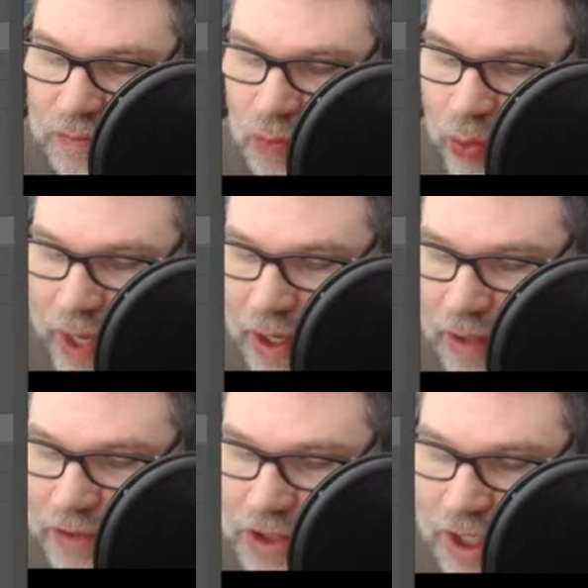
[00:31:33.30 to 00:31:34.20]
Way
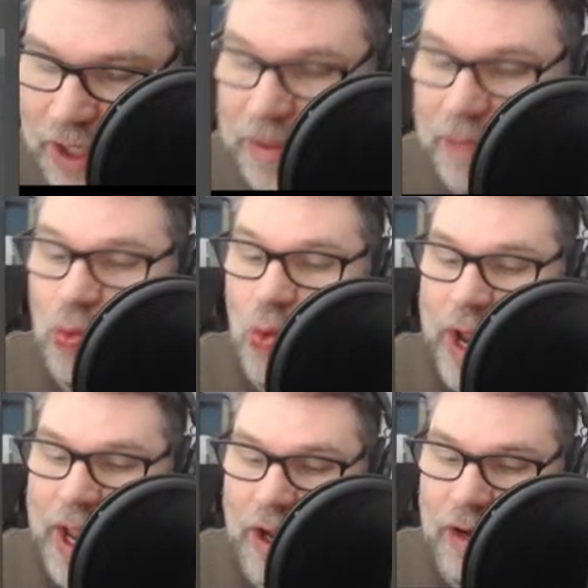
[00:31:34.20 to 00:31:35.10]
over time. I'm
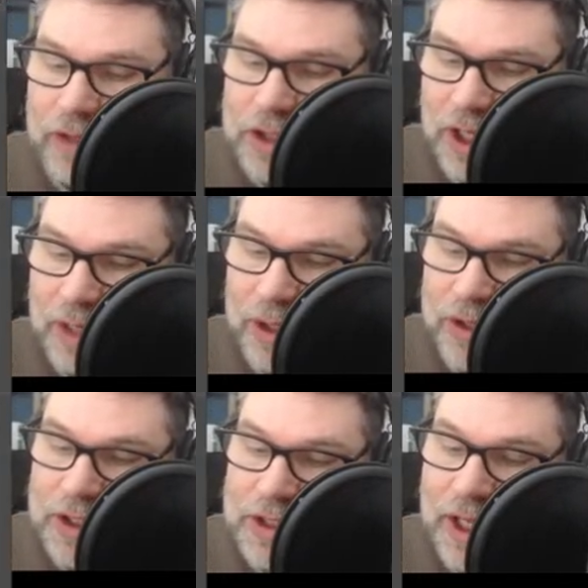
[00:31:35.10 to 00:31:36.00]
way over time on
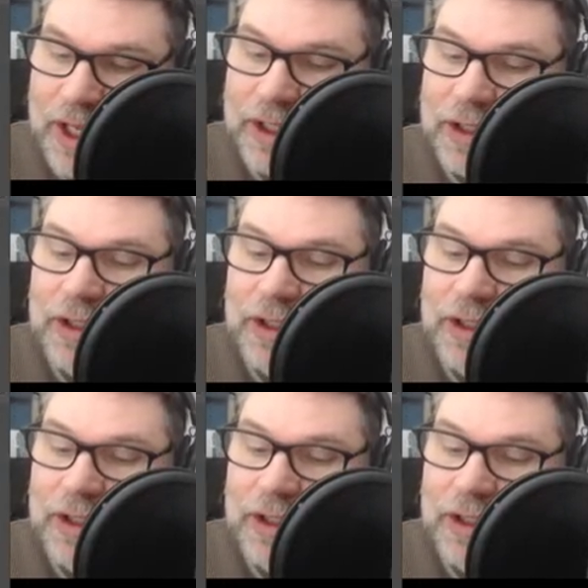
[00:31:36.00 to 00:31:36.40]
this guy.